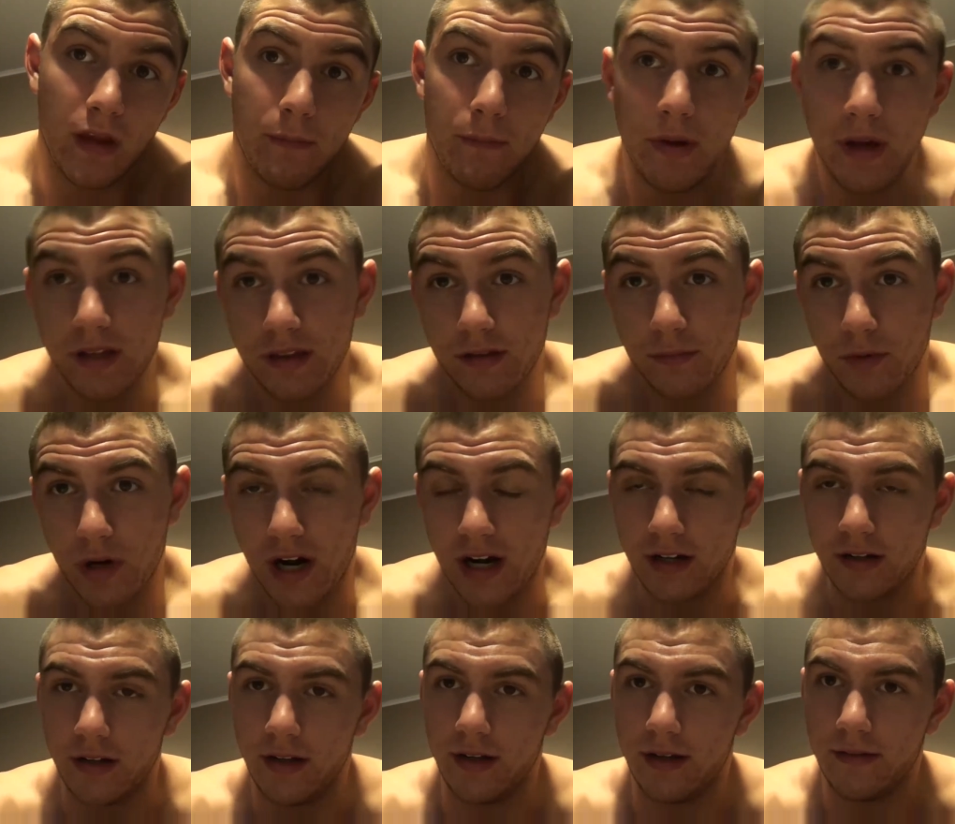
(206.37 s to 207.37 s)
pick the
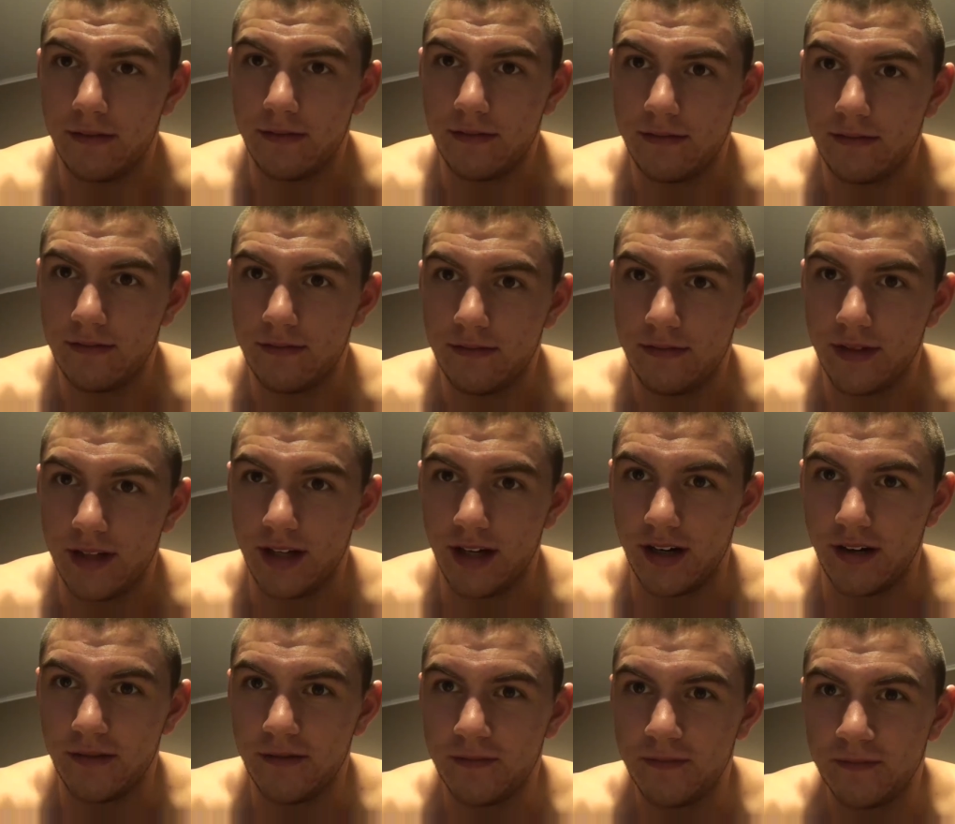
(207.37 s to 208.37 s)
broccoli, you
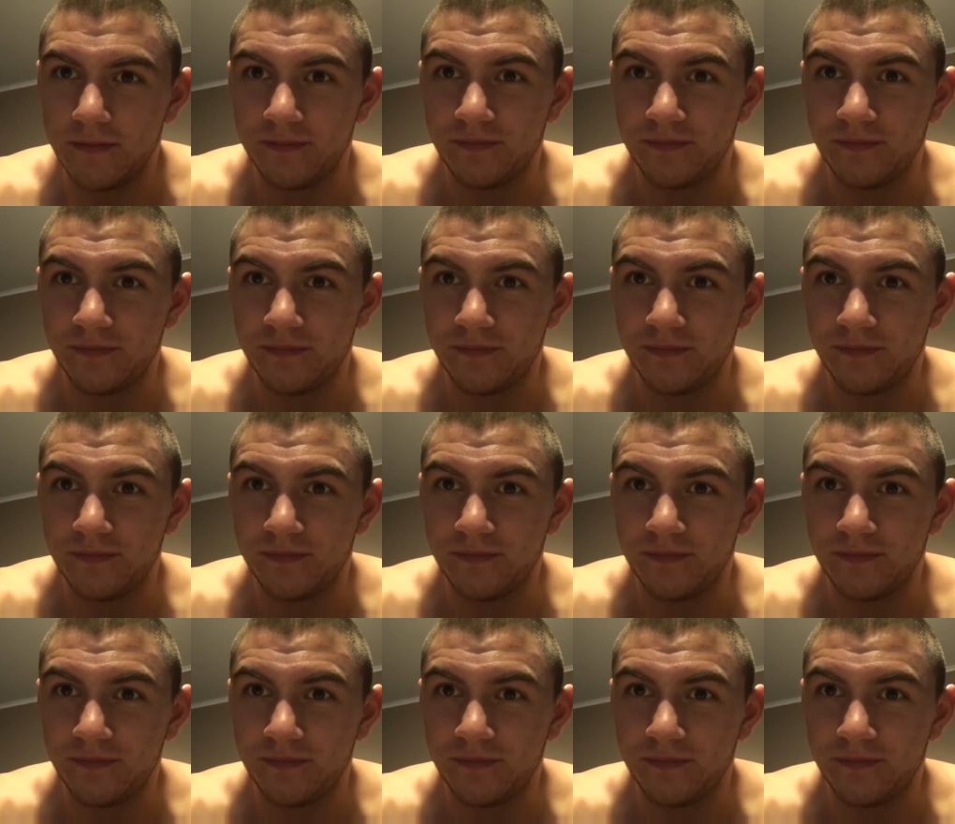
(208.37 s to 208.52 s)
know?